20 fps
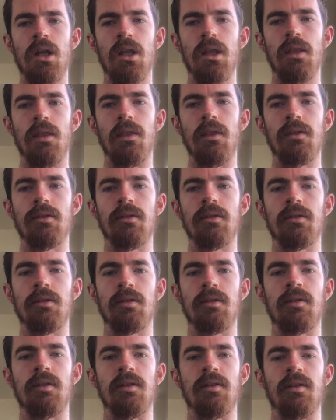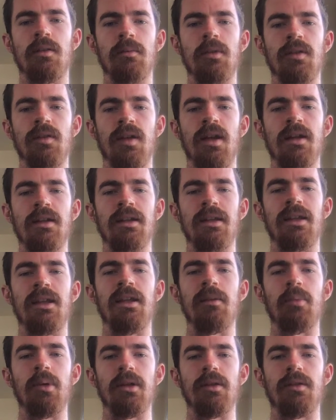This is a system designed to
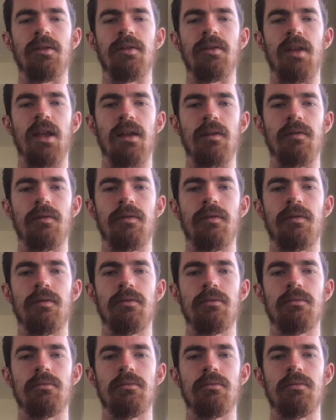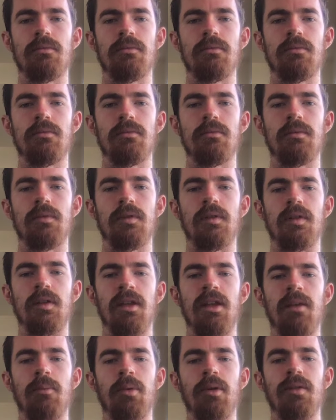keep us safe, to
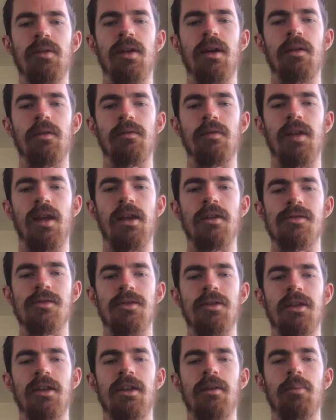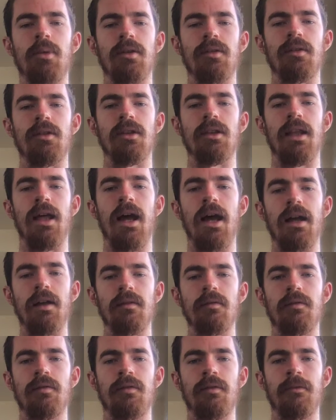keep us out of danger, to keep us
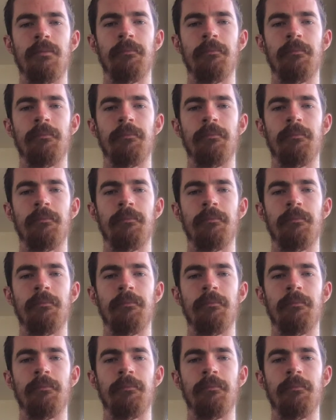alive.